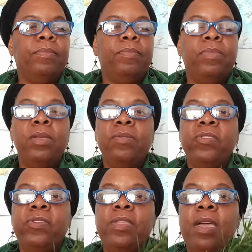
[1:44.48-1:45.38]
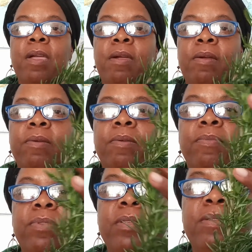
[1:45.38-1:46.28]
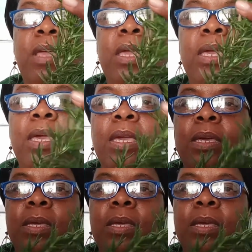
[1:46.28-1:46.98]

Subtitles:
they're just there for the taking.